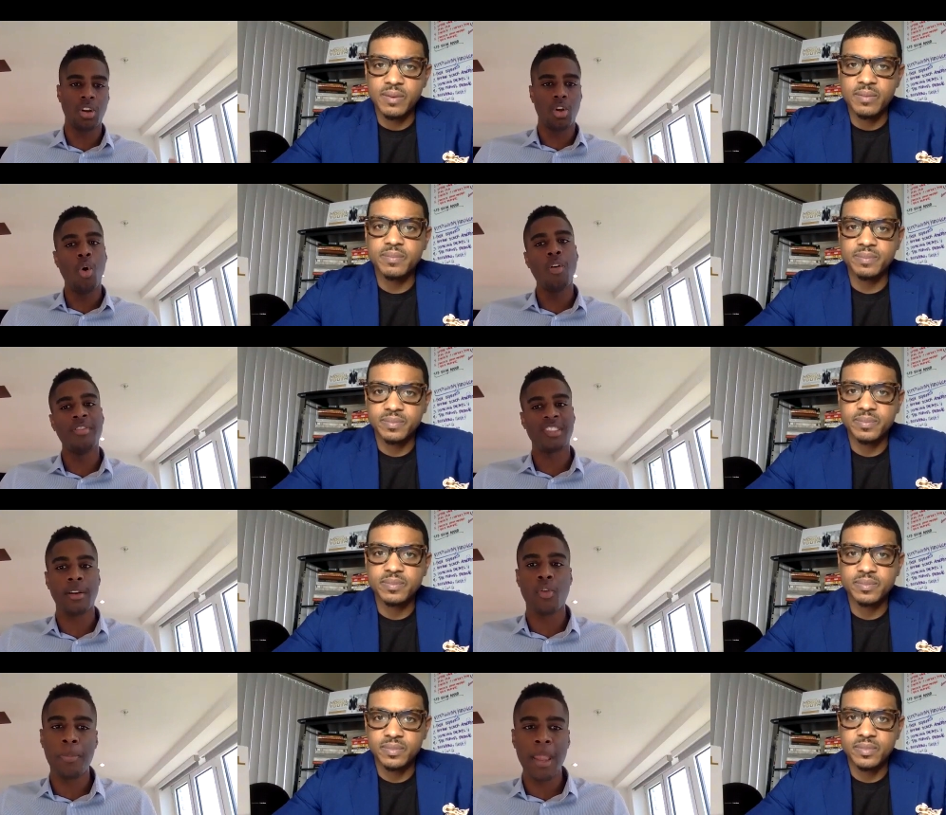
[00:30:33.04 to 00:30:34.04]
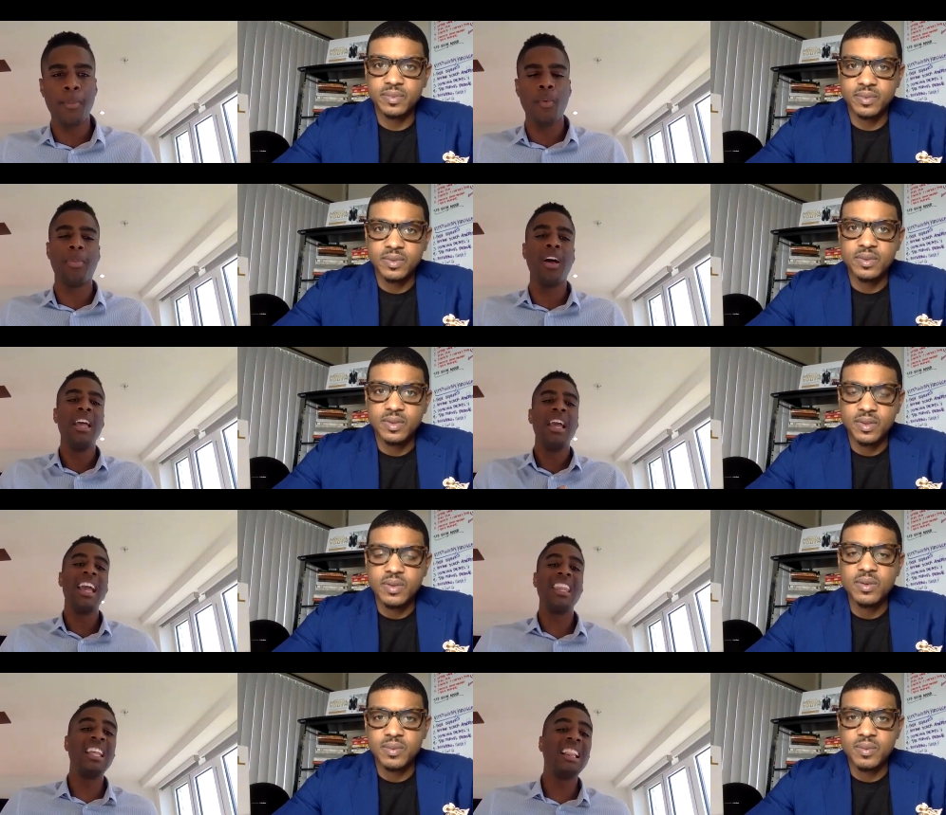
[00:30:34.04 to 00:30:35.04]
Speaker 1: a goal of several people. But
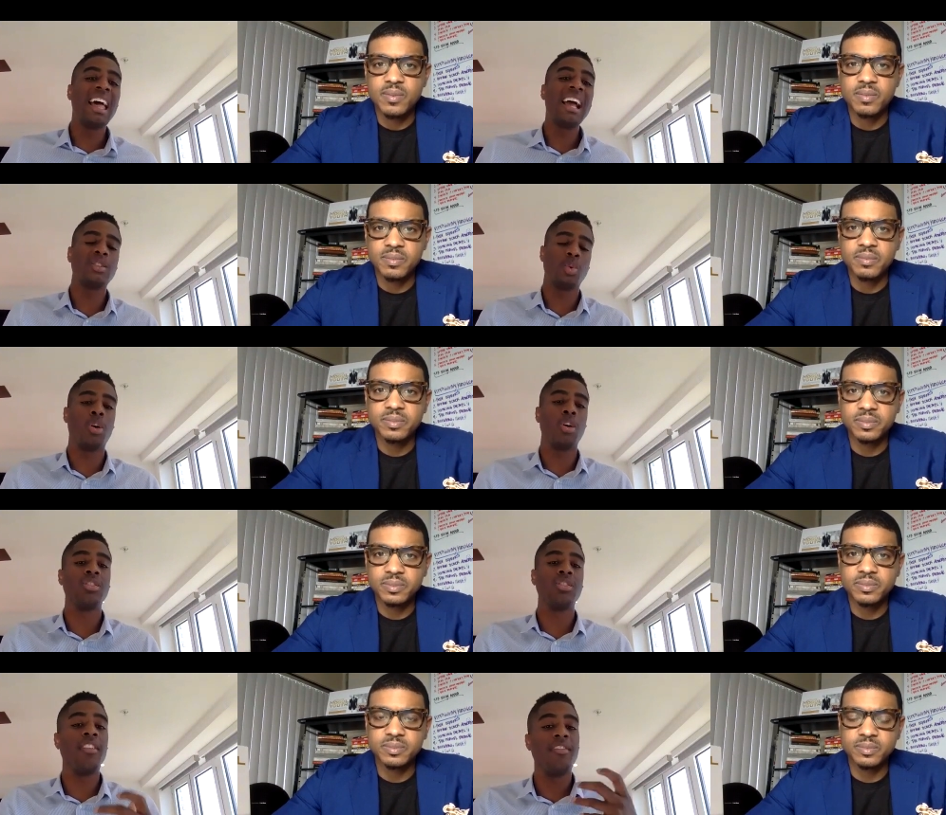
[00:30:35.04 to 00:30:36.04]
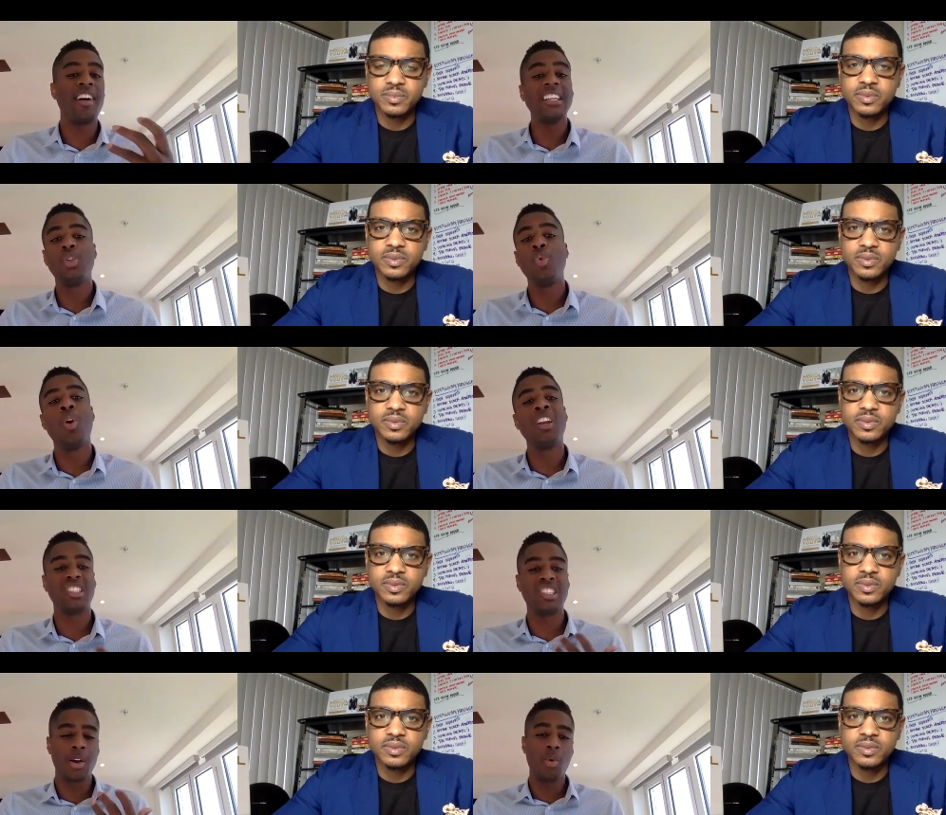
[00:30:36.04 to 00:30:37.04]
any last words of advice you want to
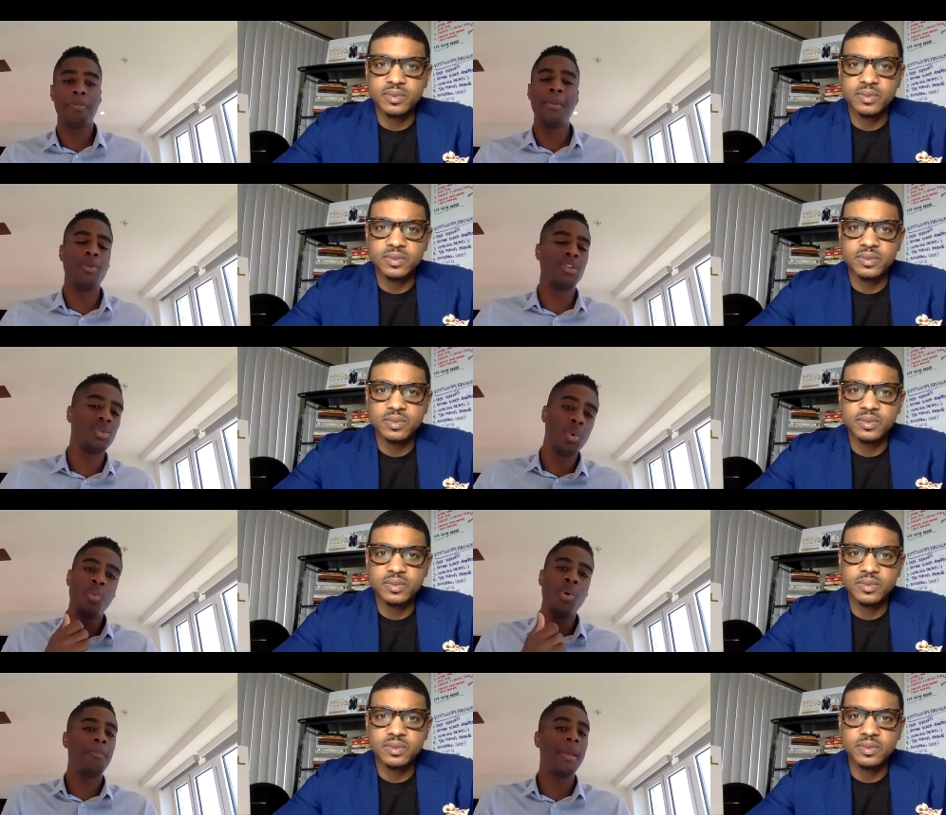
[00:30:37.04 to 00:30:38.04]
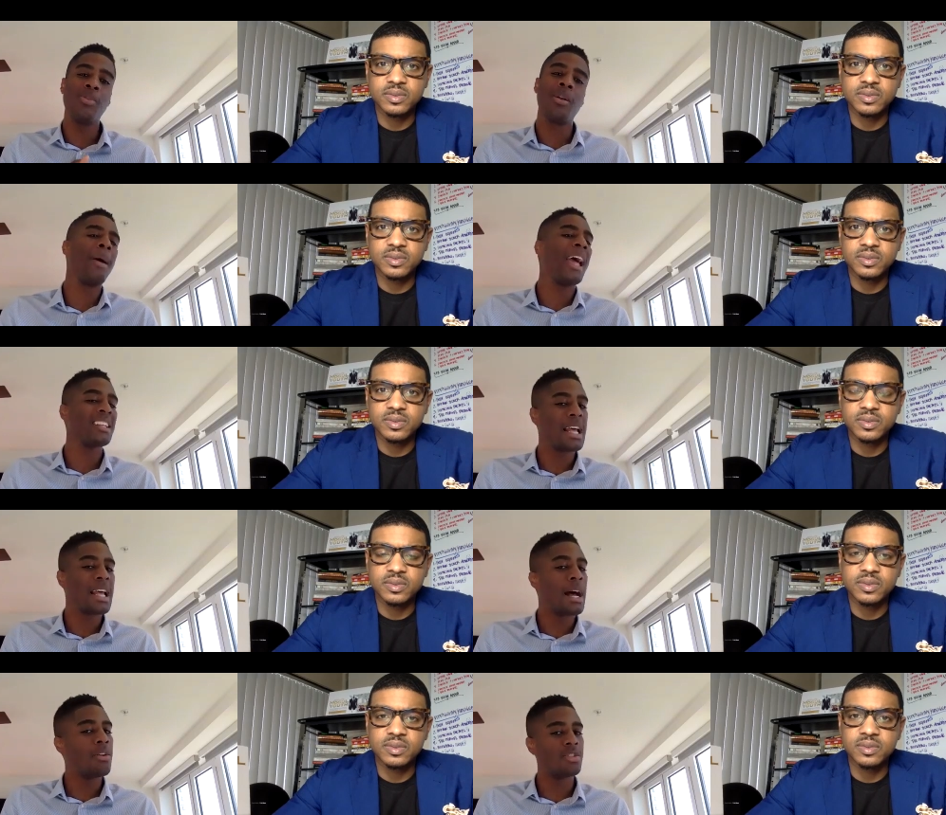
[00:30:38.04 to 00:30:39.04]
share with people? Because we want people to max
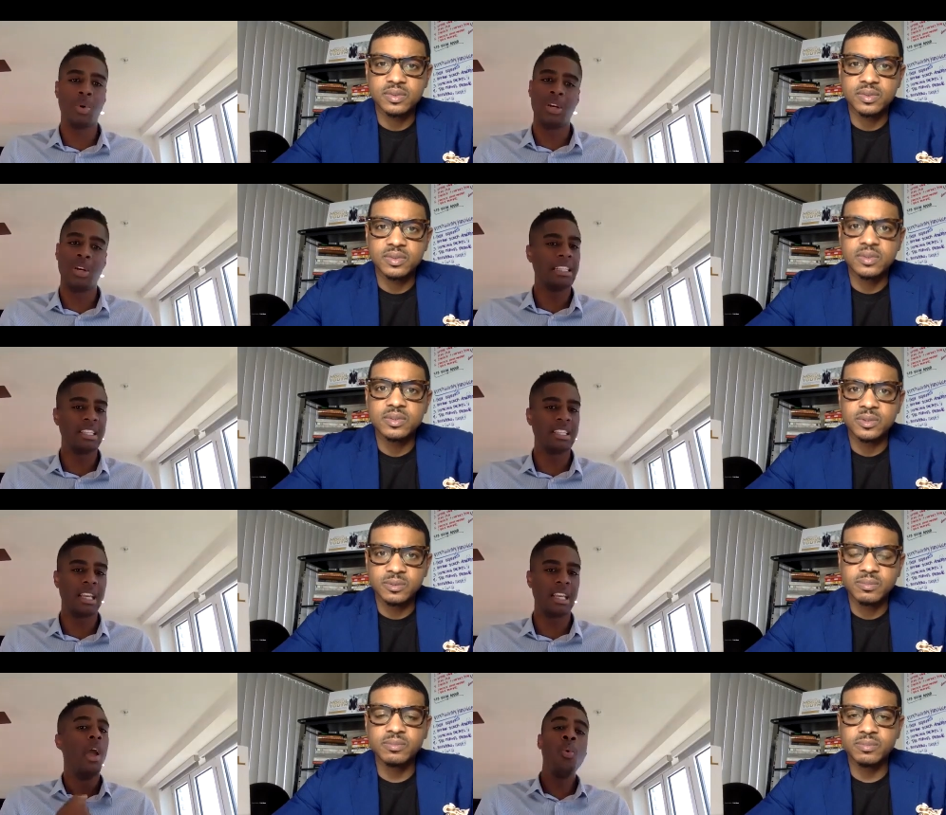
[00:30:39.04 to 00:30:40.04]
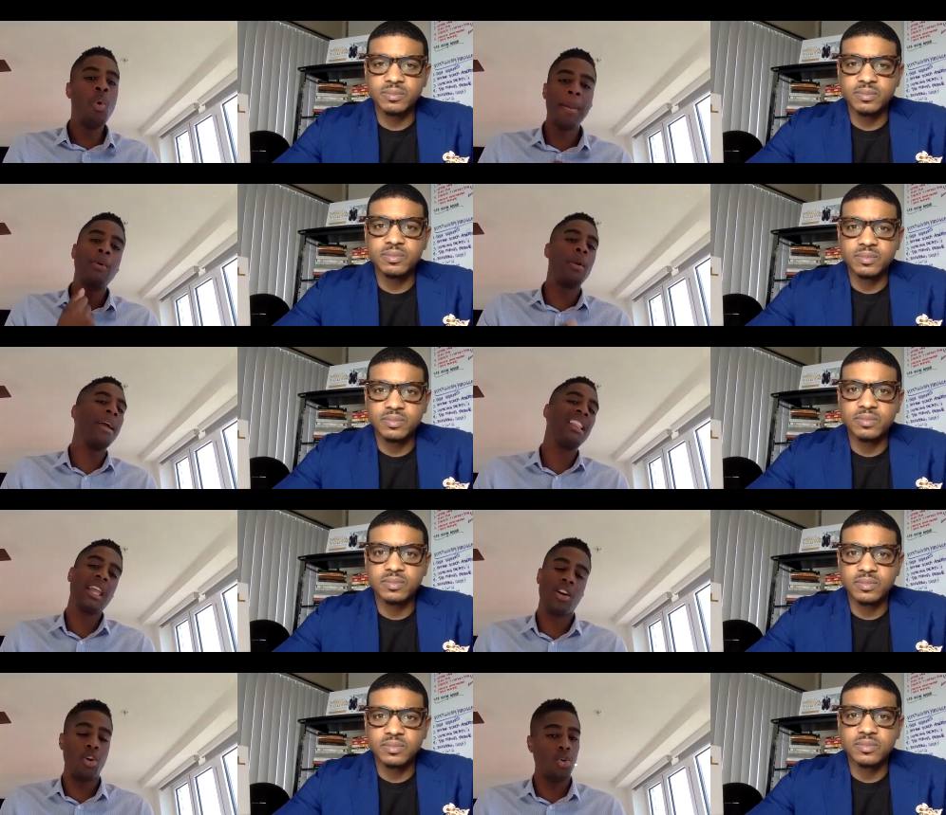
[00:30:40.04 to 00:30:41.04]
out 2019. We want people to make
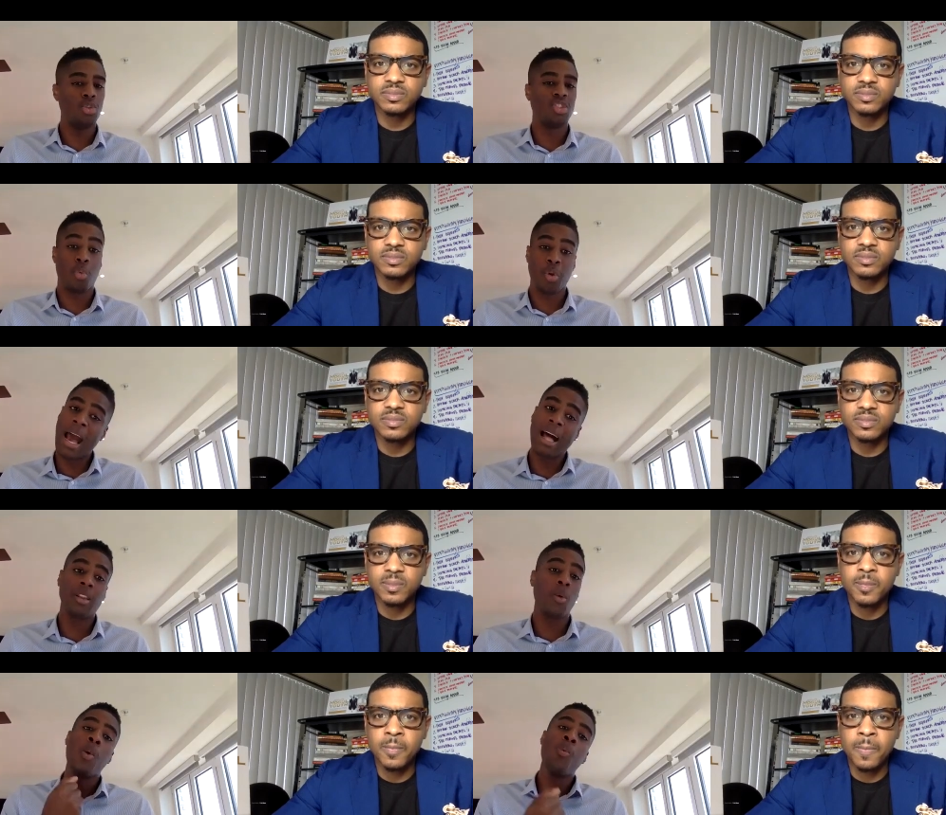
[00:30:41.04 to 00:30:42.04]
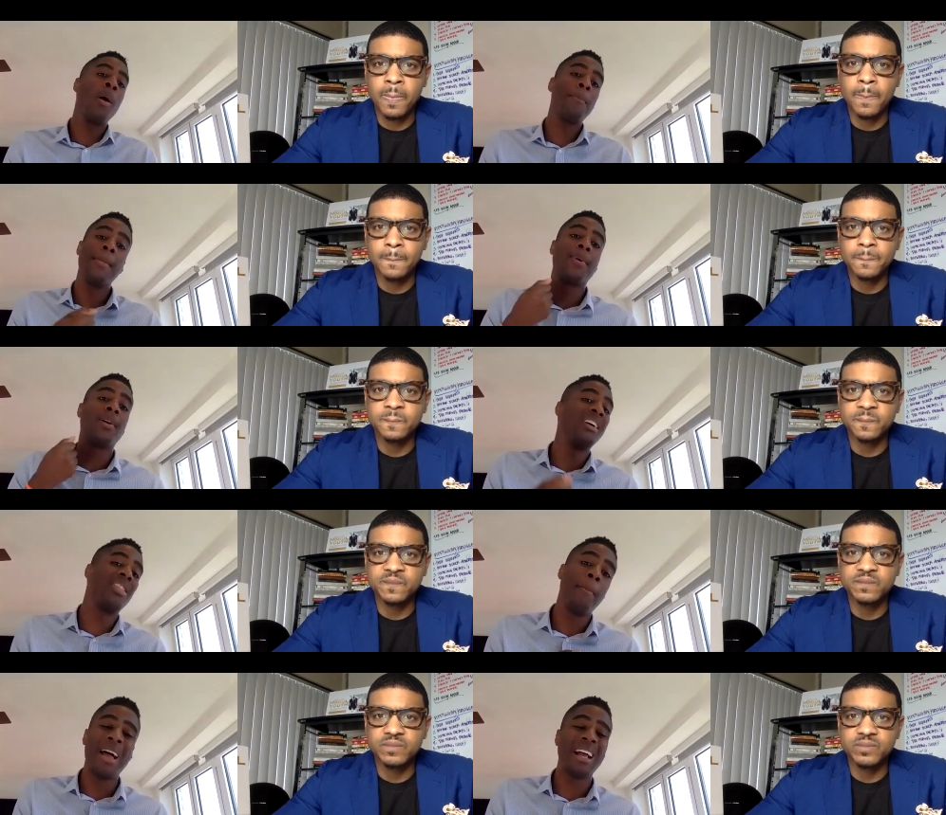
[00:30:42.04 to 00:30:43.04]
their goals a reality. We want people to live
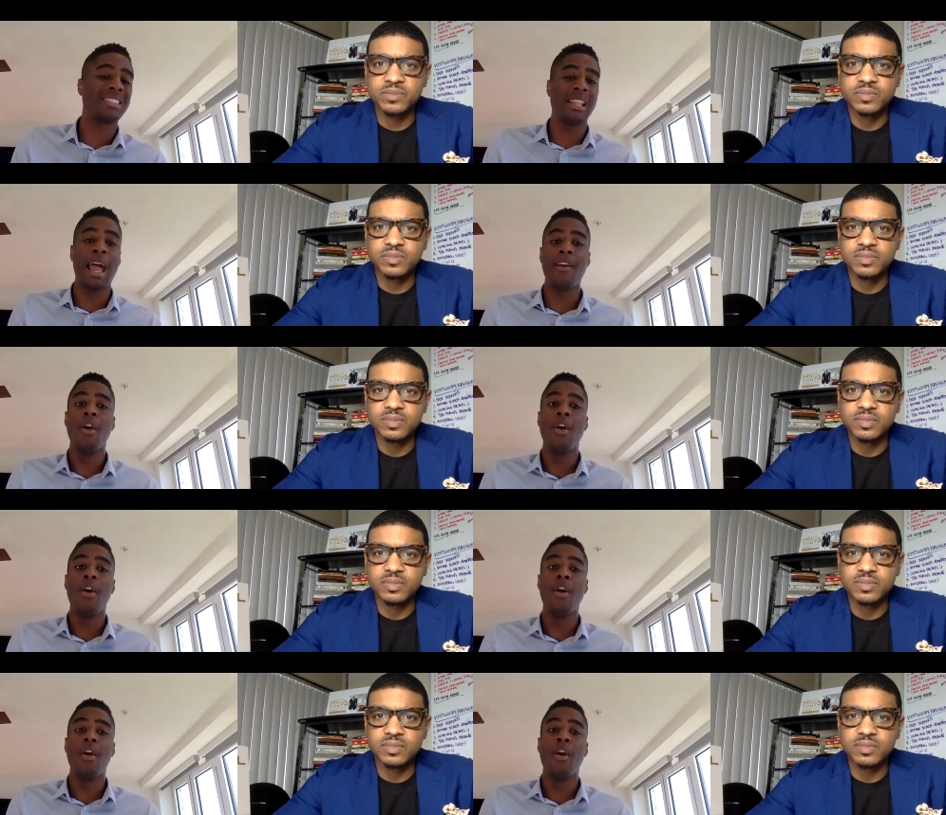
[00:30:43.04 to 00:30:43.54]
the best life.